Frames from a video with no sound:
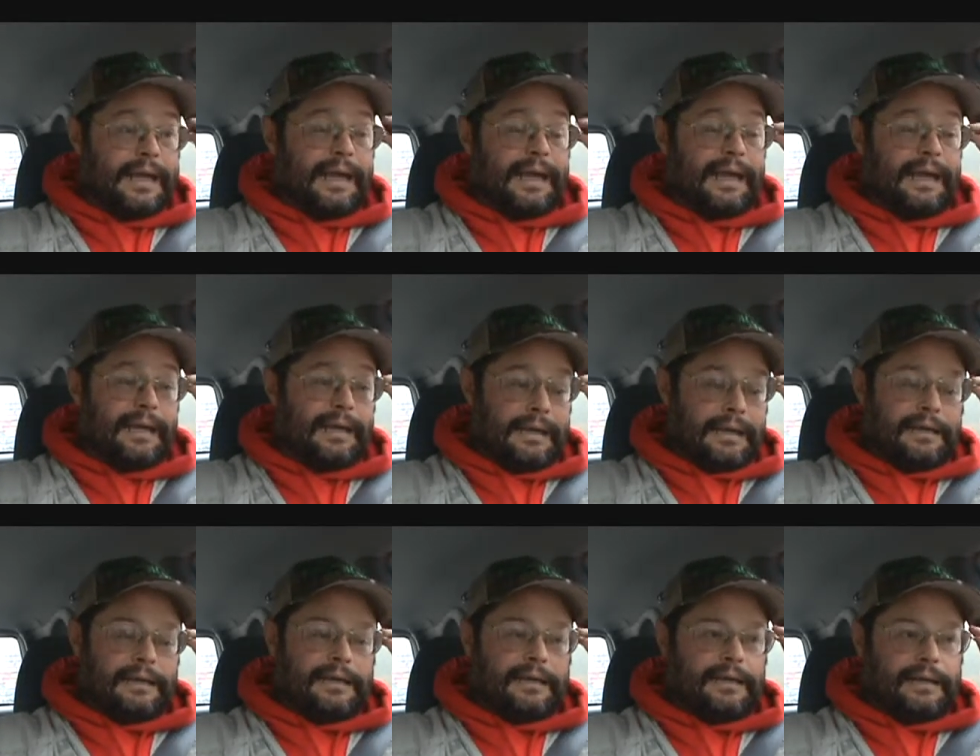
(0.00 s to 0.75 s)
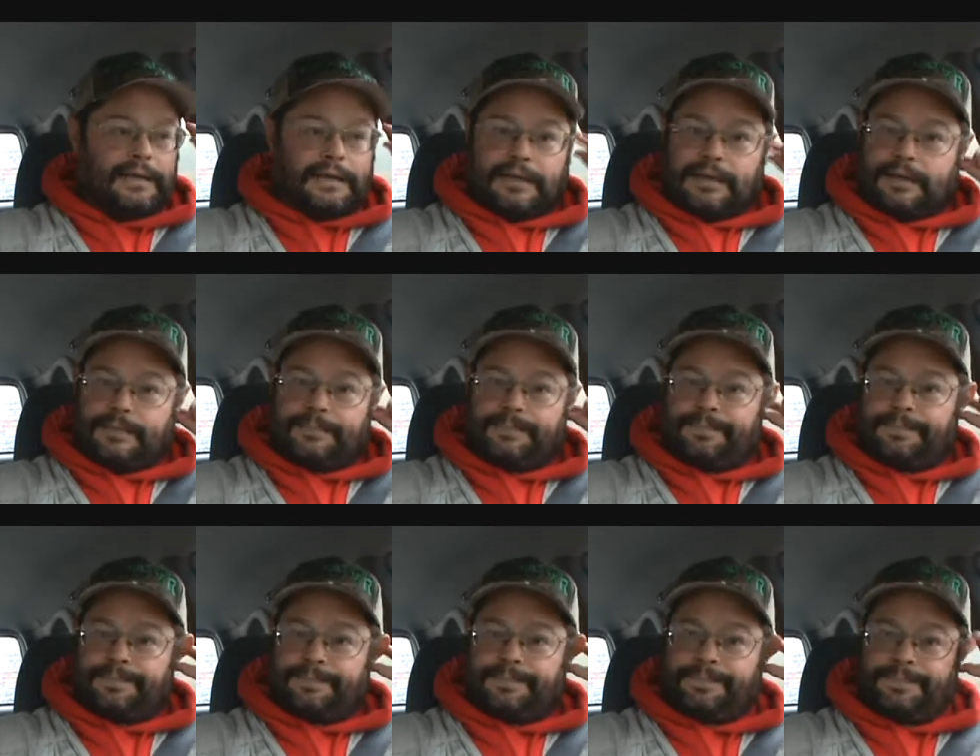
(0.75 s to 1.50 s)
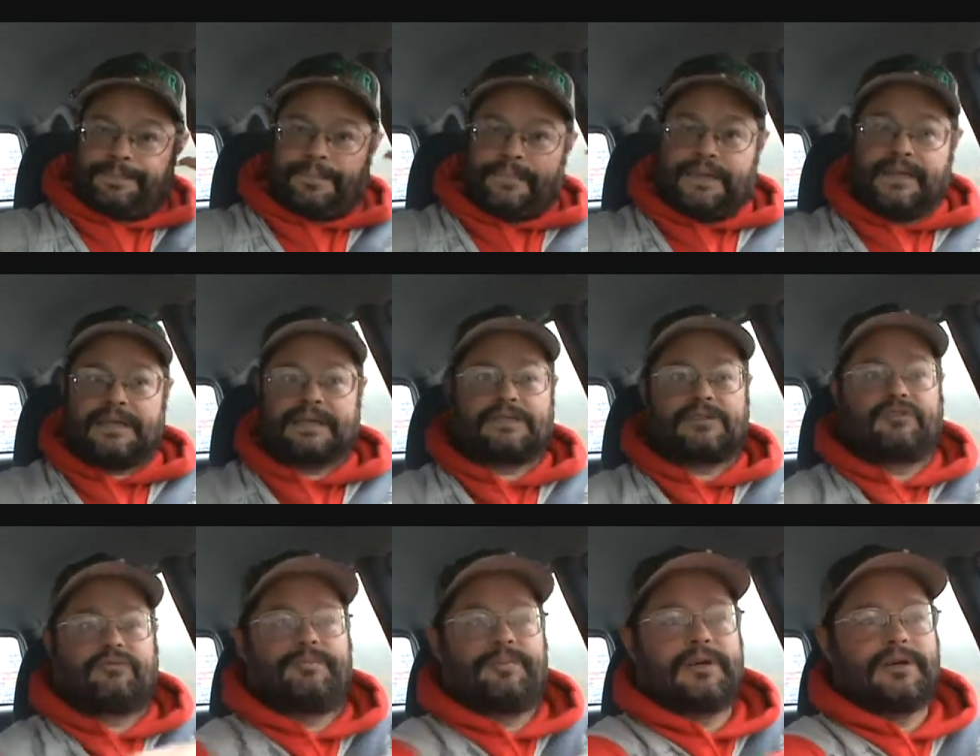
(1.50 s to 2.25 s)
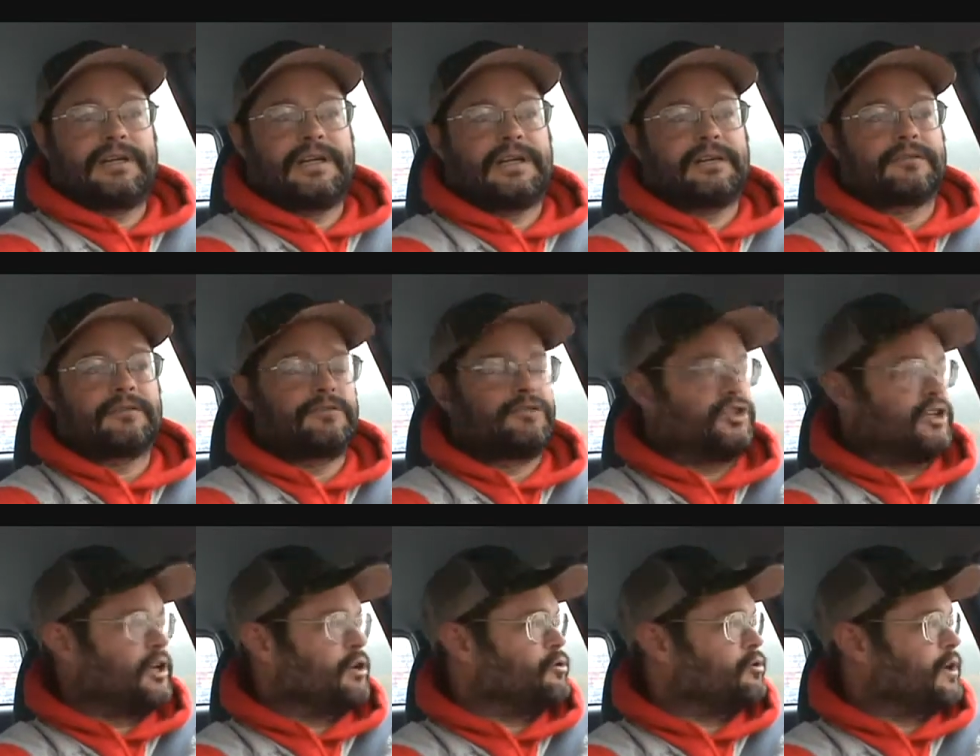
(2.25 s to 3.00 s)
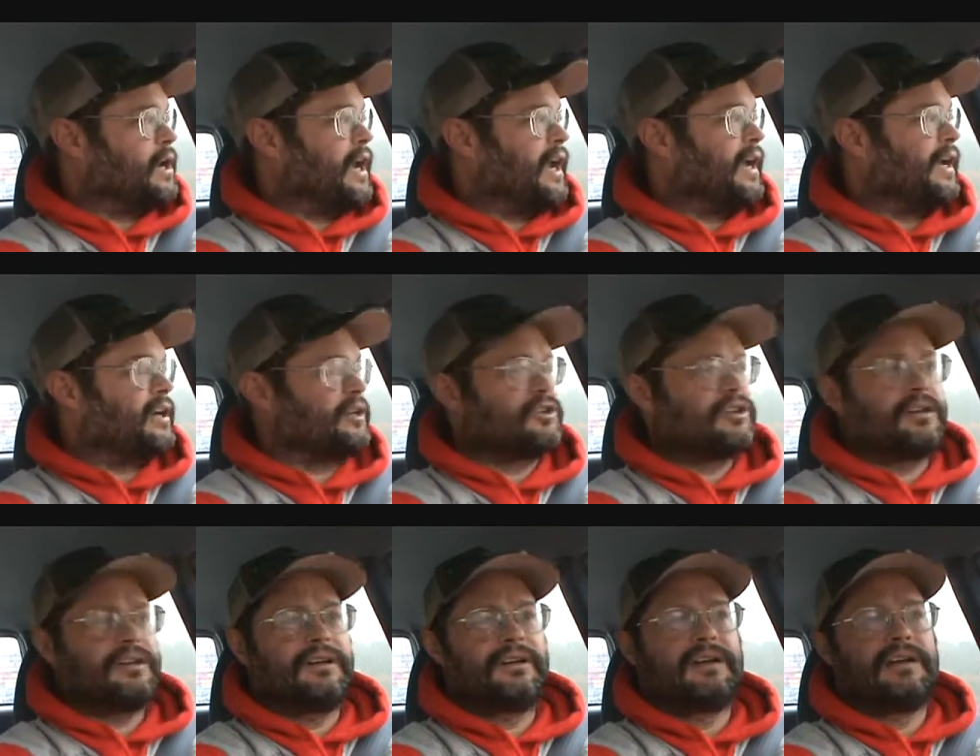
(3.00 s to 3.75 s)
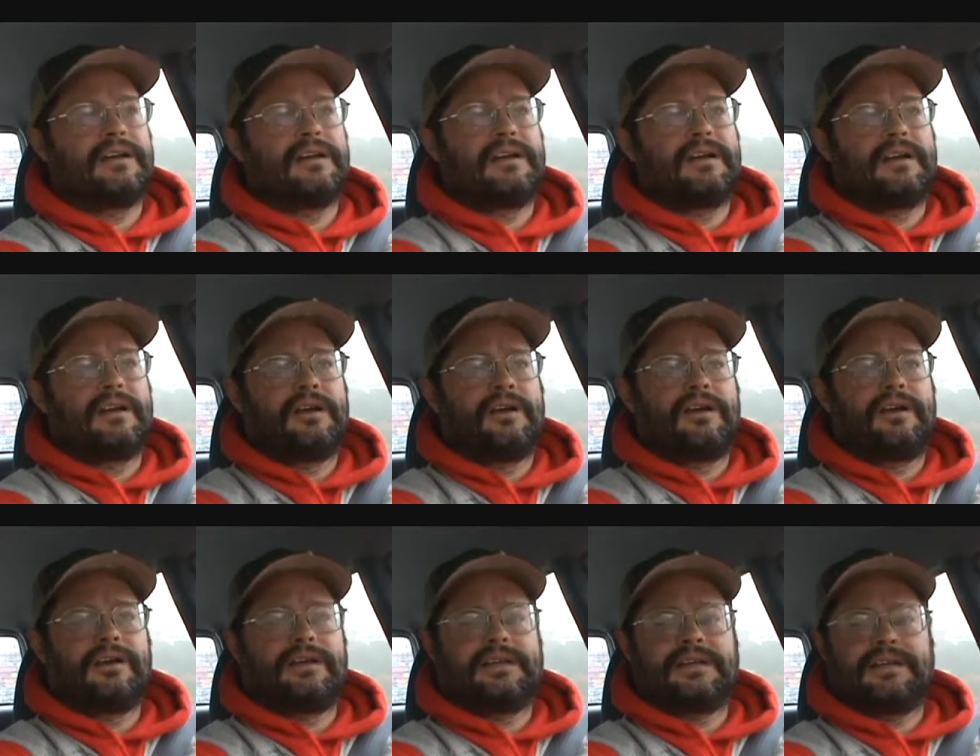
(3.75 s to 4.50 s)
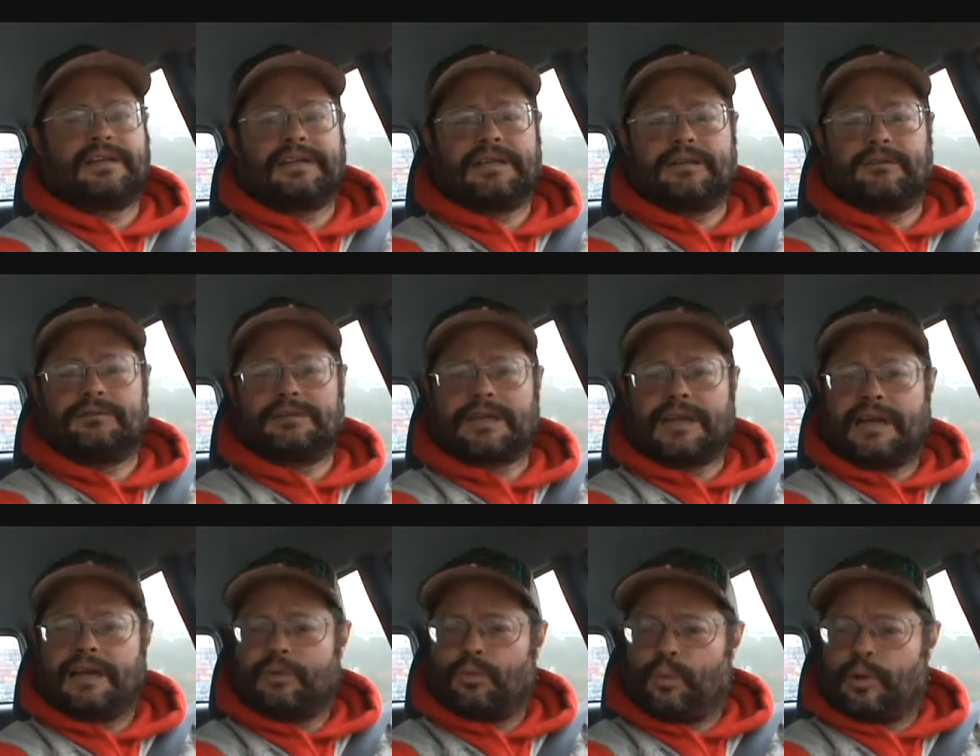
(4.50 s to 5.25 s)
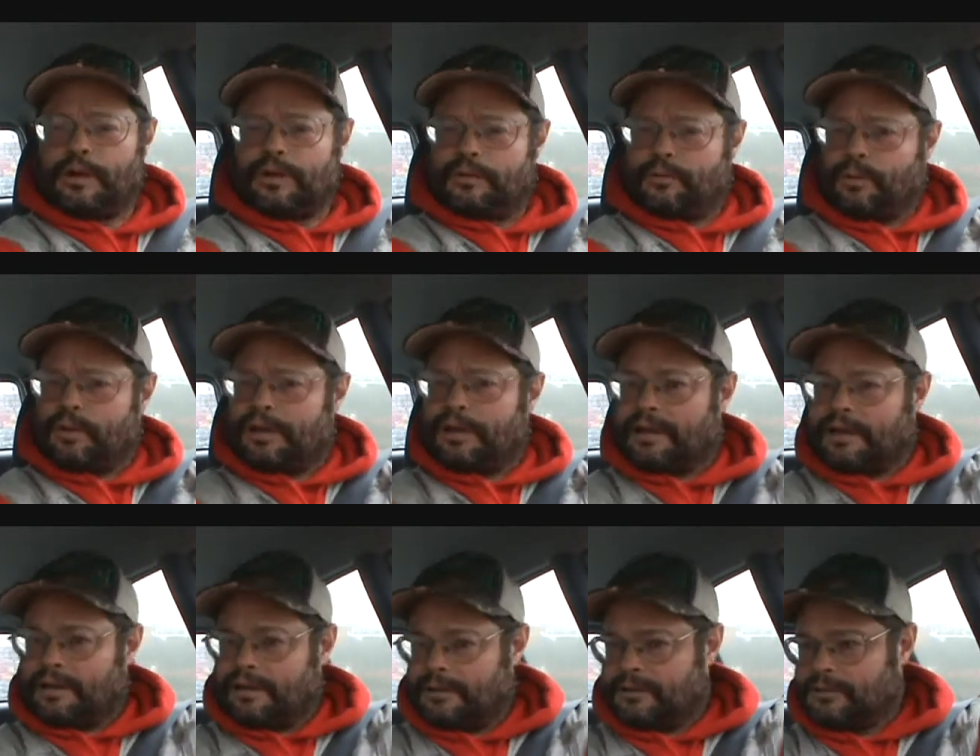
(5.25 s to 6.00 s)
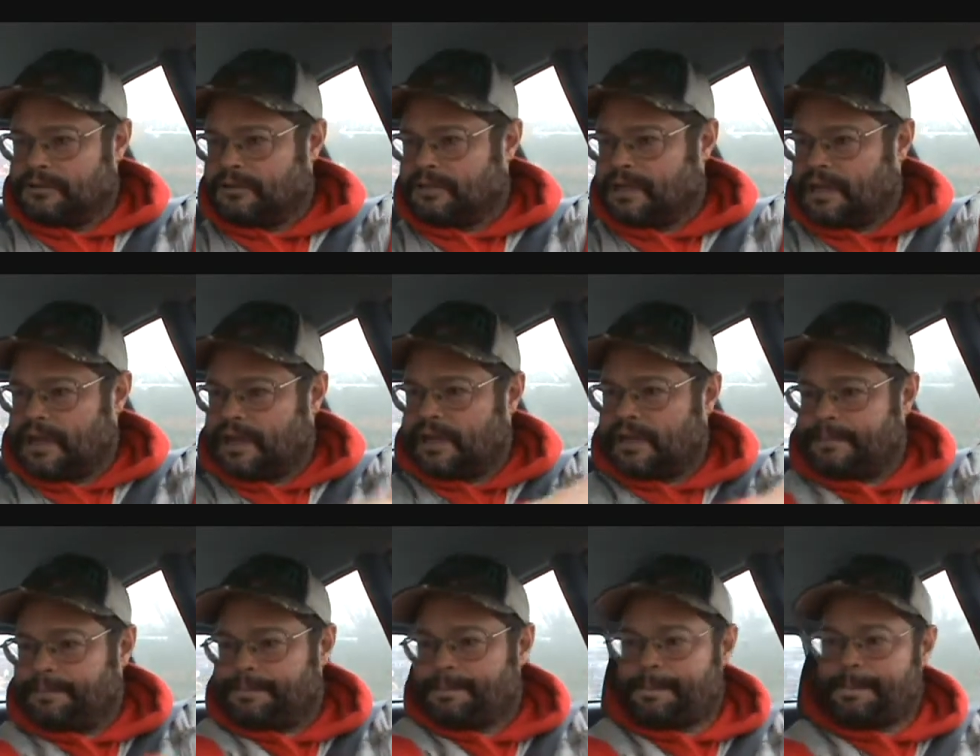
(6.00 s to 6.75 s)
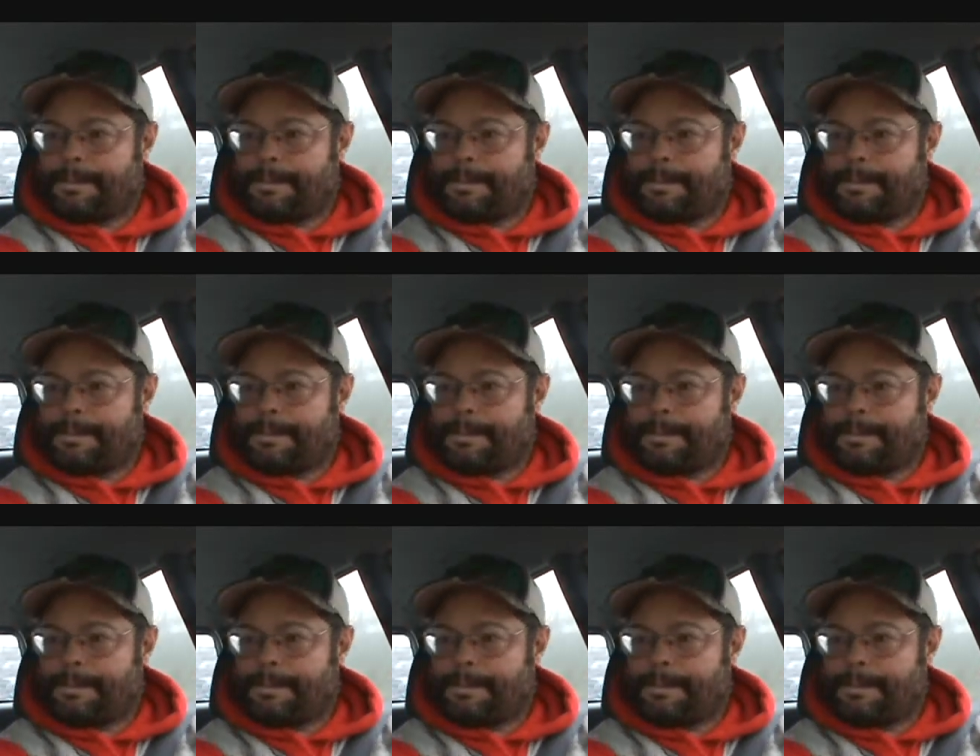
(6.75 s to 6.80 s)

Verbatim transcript: And um, this particular geocache, it, it, it was kind of weird when I looked at it.